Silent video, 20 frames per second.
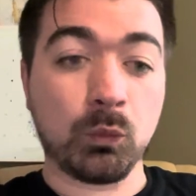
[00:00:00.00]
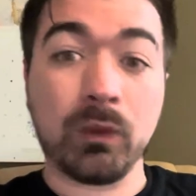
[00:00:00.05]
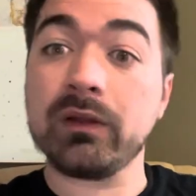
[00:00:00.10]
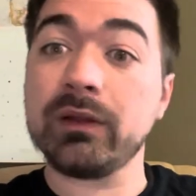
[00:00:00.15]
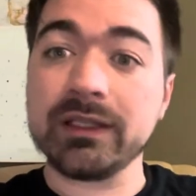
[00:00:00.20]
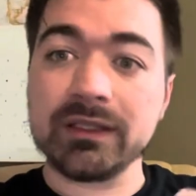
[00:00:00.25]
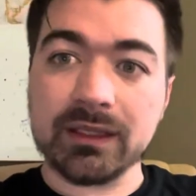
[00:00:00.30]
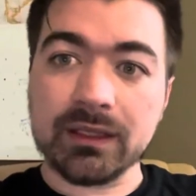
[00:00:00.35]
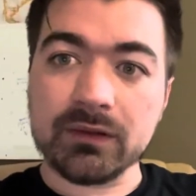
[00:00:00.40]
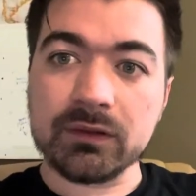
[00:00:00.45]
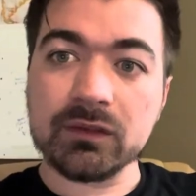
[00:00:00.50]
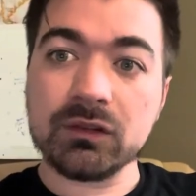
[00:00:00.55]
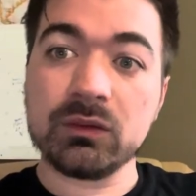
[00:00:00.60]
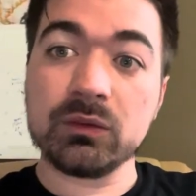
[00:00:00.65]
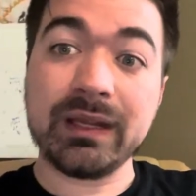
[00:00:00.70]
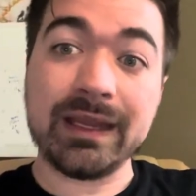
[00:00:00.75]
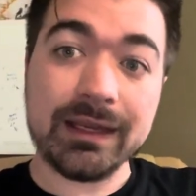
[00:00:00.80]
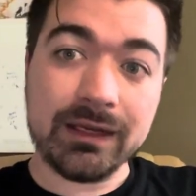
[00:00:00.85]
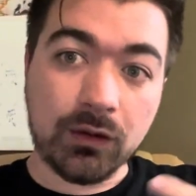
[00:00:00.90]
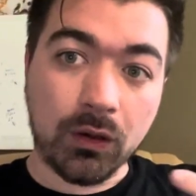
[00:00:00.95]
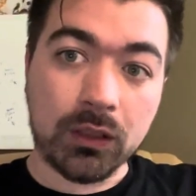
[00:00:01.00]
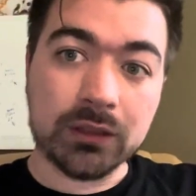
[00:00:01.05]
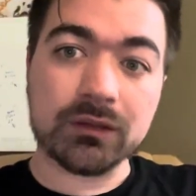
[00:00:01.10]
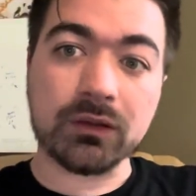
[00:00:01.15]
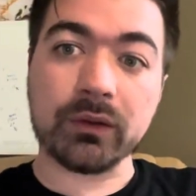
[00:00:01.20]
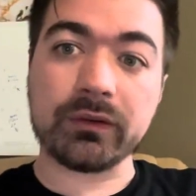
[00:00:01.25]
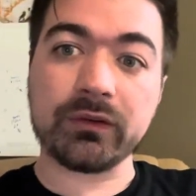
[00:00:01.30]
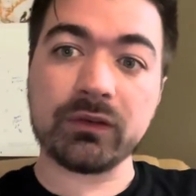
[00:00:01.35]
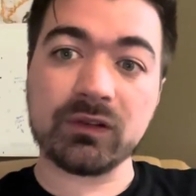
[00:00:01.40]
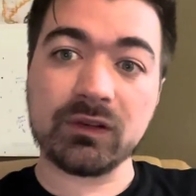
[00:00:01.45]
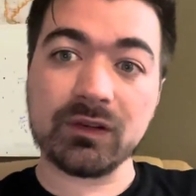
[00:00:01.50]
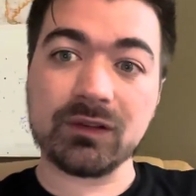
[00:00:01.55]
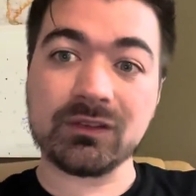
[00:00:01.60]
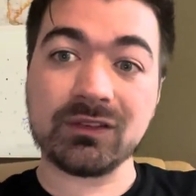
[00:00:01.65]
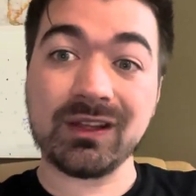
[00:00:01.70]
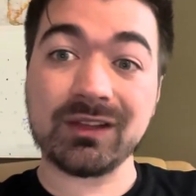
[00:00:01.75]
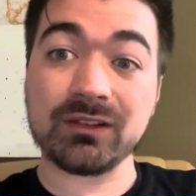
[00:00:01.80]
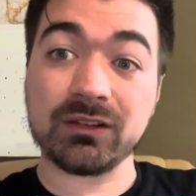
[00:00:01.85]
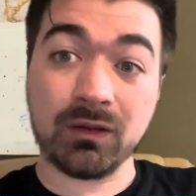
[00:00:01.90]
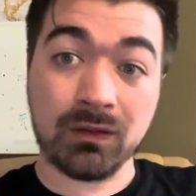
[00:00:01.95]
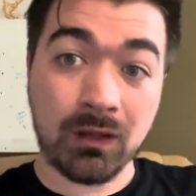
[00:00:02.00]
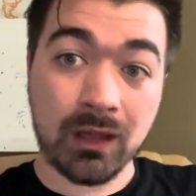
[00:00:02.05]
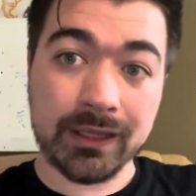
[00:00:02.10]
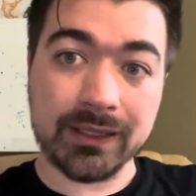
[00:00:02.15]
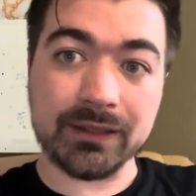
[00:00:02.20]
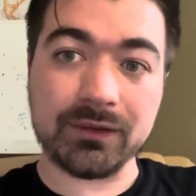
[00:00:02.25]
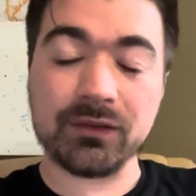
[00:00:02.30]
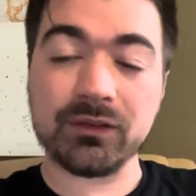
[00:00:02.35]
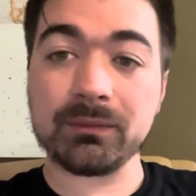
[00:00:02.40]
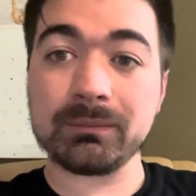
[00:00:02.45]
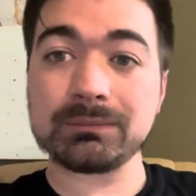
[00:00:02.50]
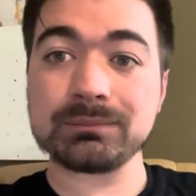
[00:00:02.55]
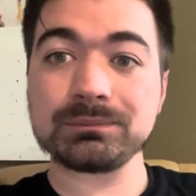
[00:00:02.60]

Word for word: willingness to take on narcissists as clients.